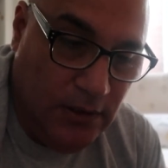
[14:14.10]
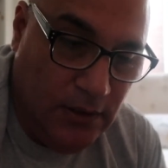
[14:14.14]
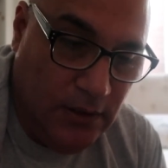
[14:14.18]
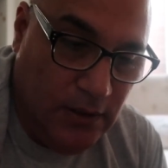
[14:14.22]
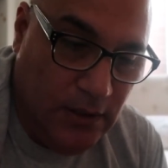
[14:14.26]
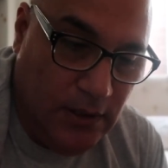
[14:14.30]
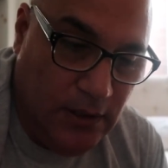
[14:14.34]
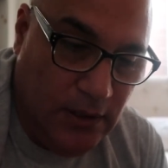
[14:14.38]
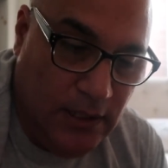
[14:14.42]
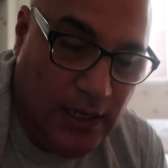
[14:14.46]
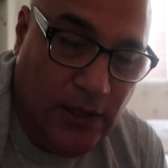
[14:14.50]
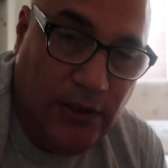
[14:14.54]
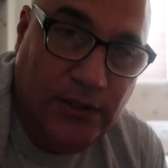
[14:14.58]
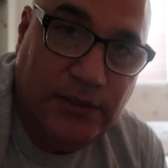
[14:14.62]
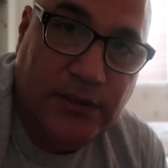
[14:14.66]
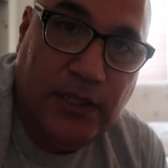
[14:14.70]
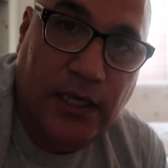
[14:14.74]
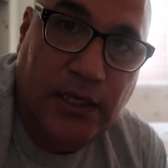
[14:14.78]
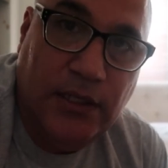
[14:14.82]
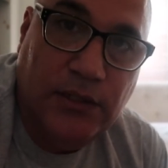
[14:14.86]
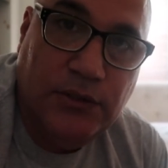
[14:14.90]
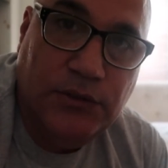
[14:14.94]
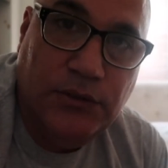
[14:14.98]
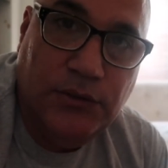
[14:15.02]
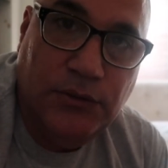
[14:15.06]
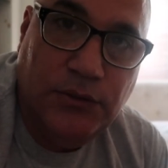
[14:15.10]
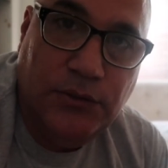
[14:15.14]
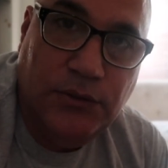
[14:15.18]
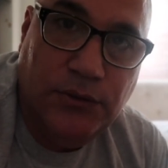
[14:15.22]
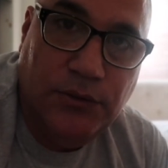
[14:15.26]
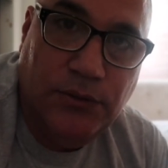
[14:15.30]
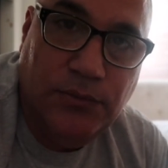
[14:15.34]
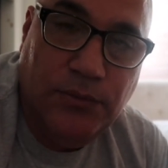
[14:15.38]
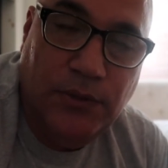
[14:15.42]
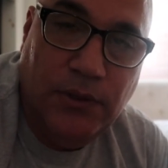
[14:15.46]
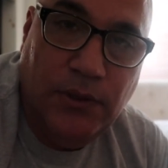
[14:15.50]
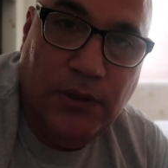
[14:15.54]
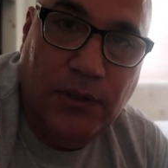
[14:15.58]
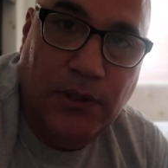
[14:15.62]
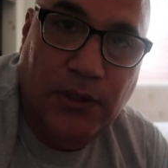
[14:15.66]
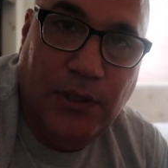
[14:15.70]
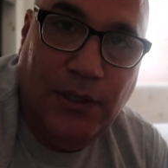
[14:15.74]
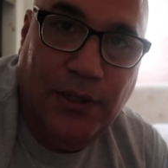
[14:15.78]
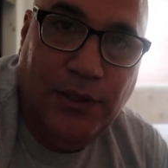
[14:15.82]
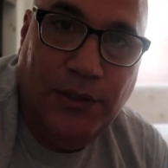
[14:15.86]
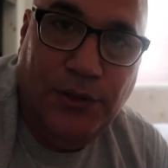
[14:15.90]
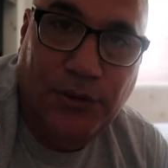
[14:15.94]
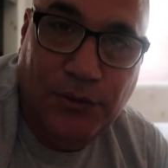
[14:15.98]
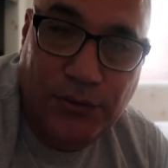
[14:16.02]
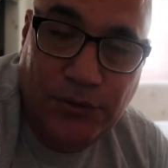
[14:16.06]
and now he's got his YouTube,
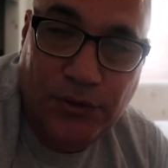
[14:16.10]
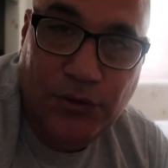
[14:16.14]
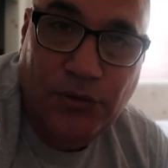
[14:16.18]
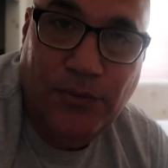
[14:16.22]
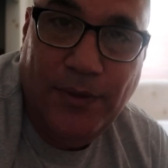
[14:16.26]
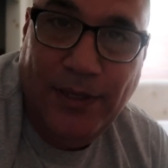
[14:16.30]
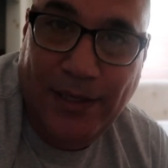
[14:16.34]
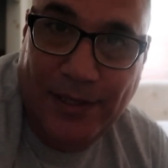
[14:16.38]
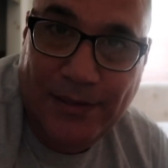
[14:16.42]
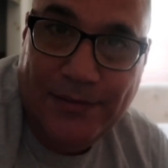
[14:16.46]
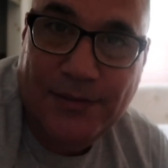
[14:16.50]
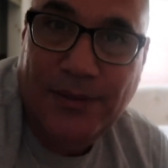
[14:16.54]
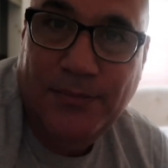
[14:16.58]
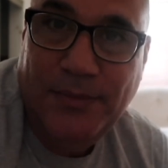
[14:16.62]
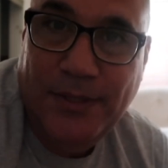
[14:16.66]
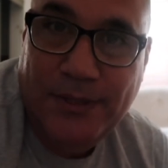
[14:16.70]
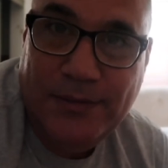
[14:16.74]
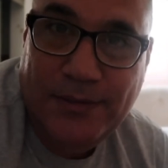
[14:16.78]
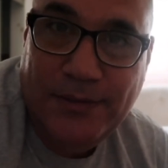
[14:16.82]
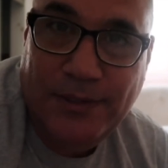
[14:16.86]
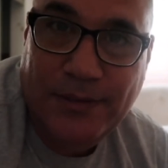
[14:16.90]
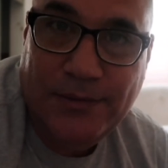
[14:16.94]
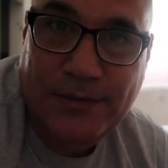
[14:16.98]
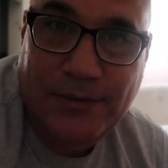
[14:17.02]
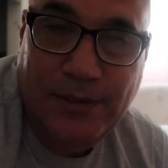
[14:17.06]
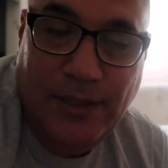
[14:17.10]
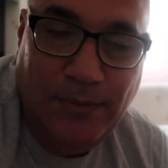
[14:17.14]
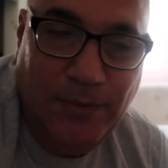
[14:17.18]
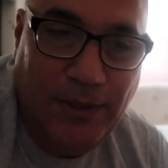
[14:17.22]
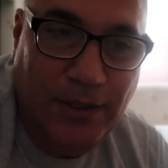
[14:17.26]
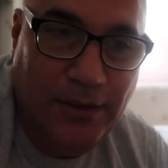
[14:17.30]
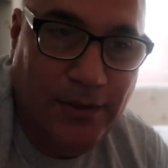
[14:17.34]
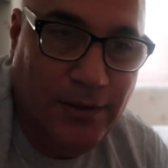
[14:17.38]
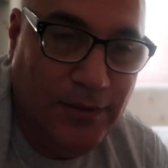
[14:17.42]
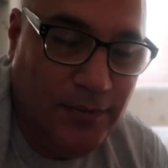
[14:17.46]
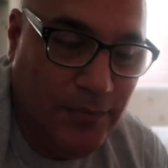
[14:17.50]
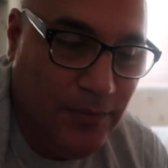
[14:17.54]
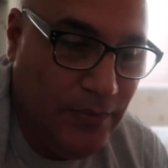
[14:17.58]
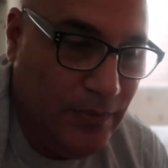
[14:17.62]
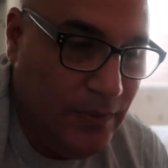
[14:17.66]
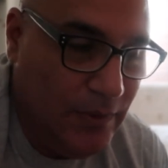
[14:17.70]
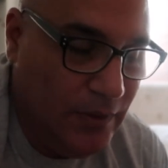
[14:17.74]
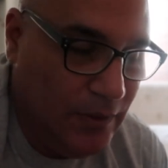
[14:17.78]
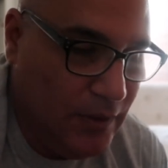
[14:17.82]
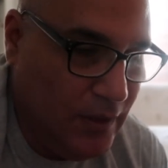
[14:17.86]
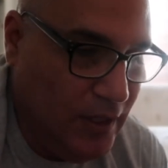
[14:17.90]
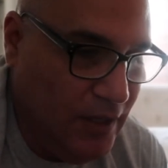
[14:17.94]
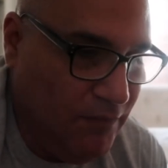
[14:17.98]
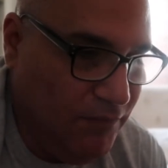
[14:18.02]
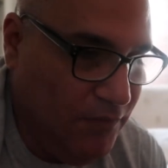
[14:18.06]
and YouTube is a business. I mean,
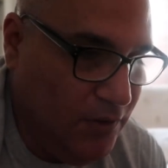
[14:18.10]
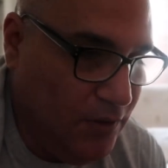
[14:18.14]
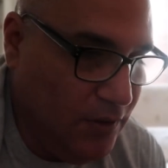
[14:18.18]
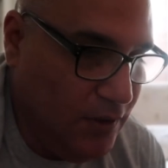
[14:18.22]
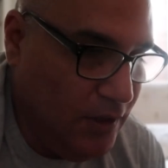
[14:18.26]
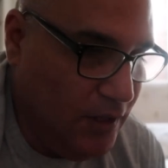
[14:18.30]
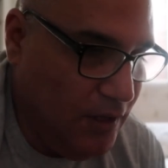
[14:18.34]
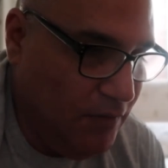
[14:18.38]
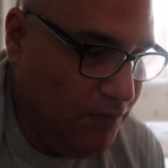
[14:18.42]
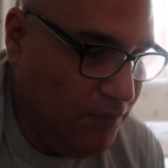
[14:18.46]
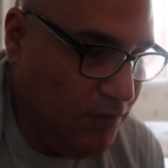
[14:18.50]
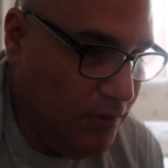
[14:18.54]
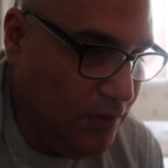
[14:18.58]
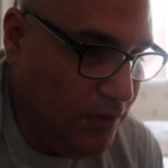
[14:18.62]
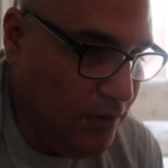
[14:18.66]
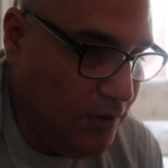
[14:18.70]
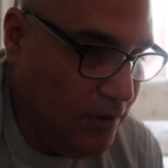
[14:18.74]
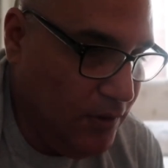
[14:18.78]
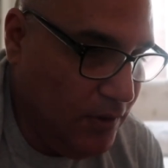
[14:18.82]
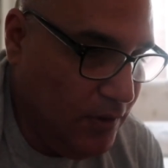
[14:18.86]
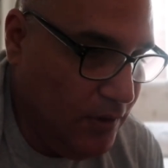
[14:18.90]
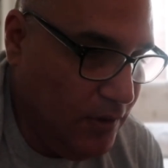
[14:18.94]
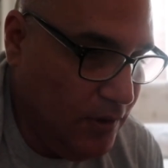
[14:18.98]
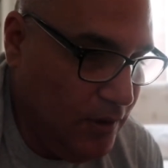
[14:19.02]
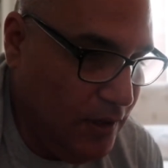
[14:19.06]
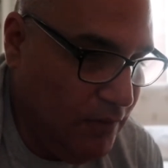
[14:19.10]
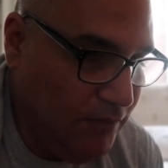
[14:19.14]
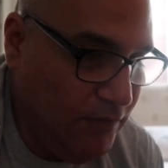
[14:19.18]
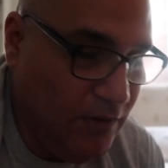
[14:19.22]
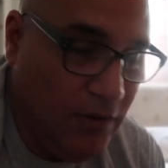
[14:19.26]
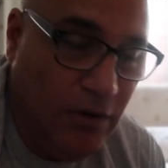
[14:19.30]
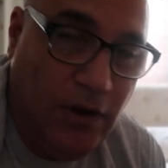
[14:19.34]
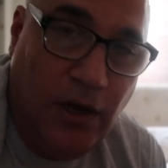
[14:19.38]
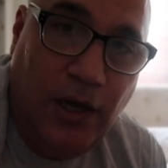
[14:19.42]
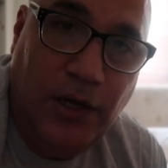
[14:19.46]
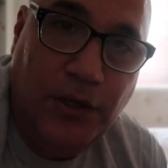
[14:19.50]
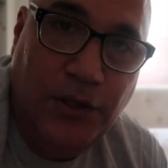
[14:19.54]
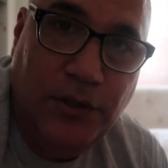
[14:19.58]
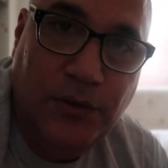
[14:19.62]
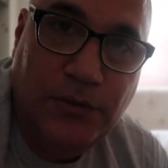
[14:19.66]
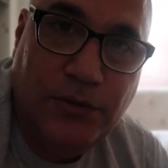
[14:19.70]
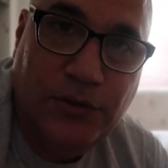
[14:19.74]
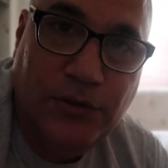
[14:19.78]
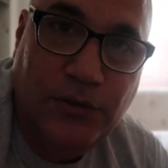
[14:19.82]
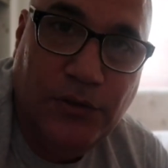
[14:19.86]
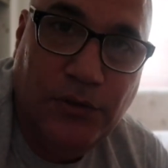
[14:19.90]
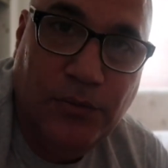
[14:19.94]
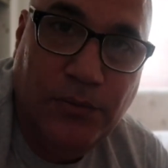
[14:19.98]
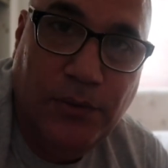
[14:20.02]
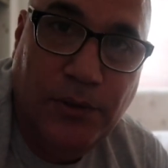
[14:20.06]
if you're on
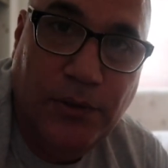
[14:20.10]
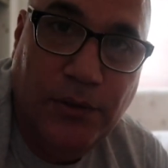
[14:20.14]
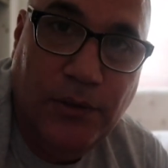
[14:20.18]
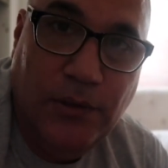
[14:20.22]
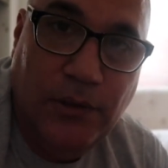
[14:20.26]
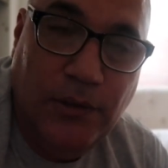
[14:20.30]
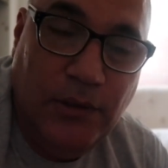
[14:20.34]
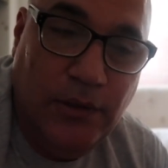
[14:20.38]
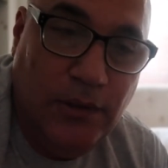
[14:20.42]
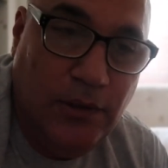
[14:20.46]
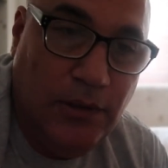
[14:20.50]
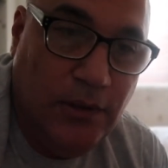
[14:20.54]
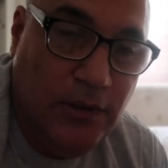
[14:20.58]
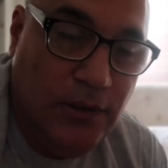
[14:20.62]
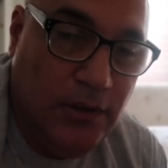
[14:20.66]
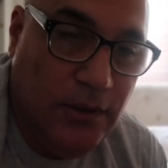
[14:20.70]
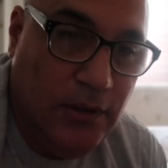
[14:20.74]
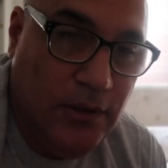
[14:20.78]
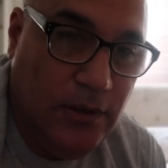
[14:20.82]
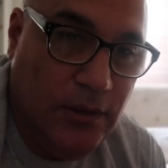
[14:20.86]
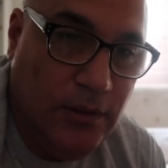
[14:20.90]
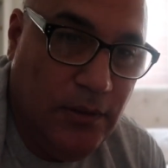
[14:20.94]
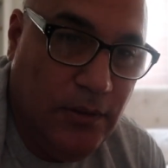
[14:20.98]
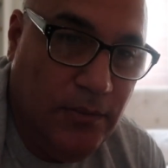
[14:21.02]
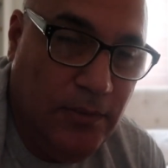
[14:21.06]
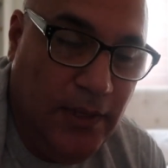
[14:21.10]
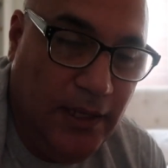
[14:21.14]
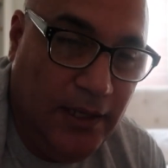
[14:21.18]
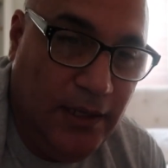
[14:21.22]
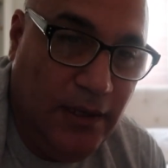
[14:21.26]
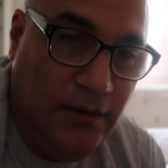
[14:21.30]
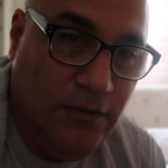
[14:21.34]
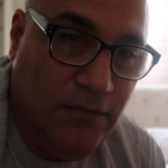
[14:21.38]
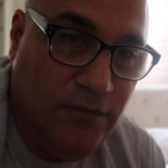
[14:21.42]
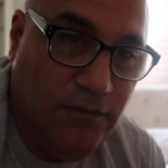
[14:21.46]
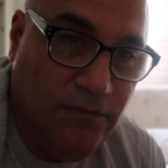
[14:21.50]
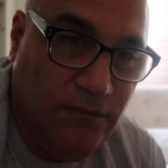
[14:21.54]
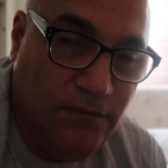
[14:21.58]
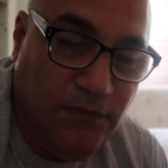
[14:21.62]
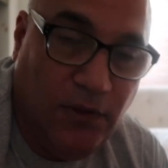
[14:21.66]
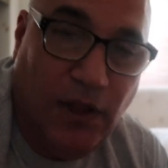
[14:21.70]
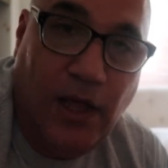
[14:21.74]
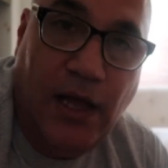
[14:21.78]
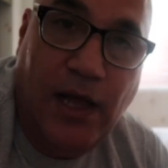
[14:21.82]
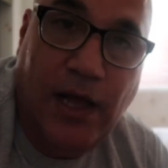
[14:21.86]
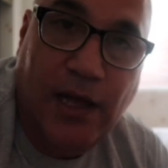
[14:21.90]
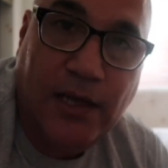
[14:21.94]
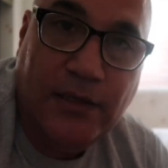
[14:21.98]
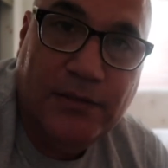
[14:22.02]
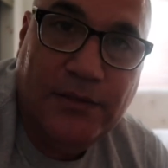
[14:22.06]
YouTube making
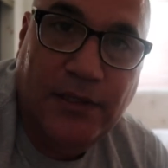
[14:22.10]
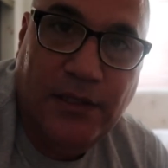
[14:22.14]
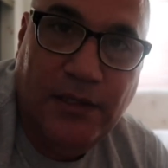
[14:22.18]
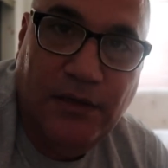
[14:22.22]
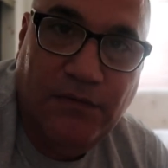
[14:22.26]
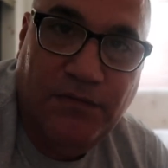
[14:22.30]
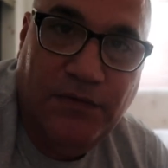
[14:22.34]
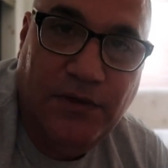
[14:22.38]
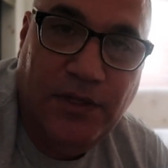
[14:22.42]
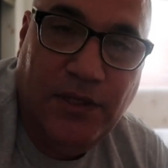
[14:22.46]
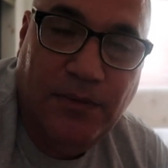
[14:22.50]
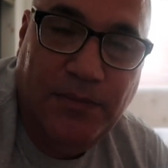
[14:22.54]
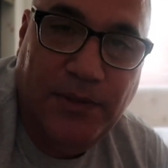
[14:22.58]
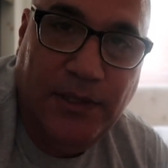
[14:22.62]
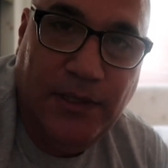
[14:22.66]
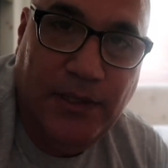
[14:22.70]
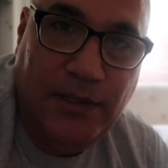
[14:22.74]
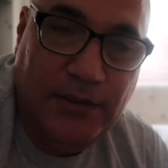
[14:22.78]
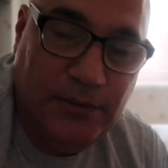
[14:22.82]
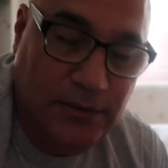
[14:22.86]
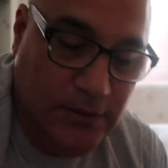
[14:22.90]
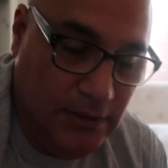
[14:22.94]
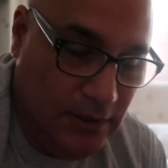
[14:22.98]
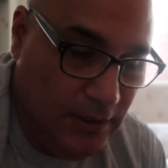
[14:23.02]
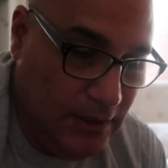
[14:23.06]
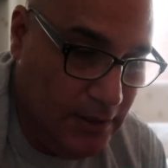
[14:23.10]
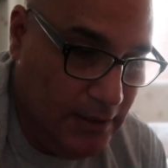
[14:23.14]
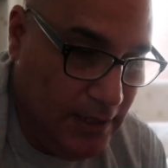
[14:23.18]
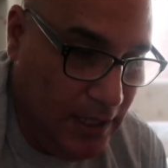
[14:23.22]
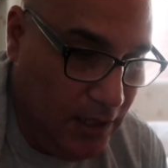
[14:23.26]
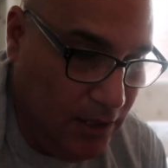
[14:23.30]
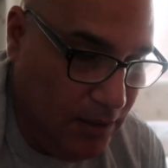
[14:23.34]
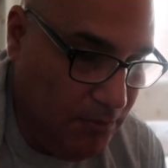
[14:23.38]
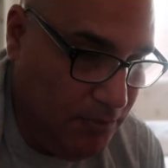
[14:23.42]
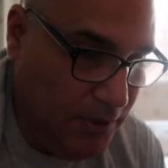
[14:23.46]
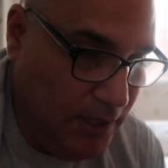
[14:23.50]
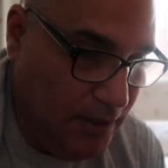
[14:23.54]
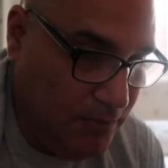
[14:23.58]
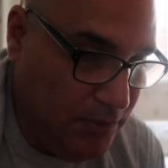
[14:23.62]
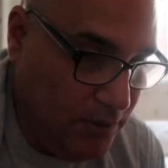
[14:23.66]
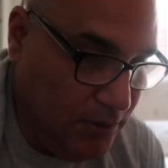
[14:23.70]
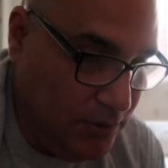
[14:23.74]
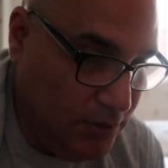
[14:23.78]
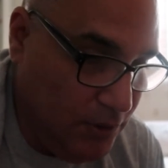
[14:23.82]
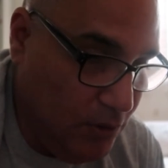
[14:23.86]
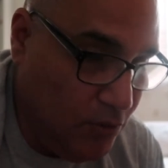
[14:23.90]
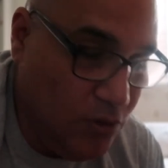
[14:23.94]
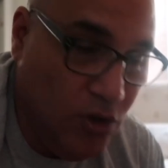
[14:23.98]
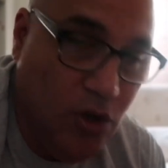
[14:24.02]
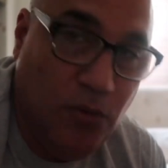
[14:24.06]
vlogs in the Philippines and you're telling people
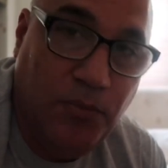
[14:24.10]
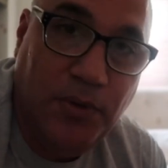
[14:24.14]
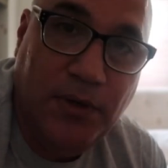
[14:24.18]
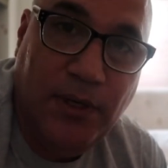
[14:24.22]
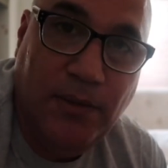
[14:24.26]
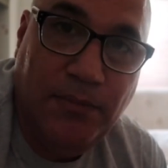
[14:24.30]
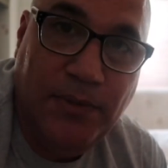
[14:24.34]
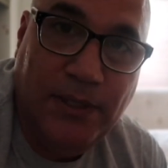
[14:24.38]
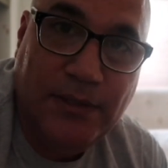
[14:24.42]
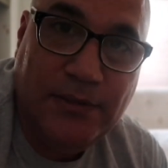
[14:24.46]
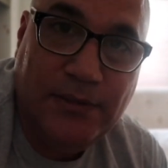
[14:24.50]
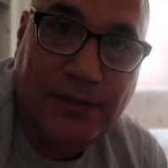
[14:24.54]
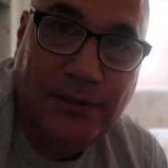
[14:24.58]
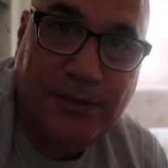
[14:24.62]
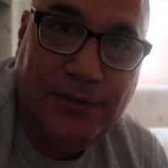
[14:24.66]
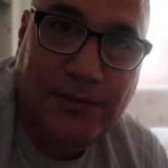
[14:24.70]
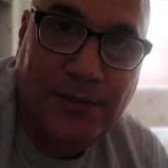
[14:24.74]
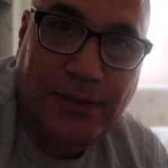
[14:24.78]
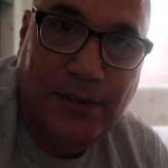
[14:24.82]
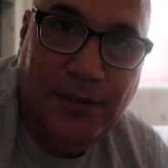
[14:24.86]
don't open a business,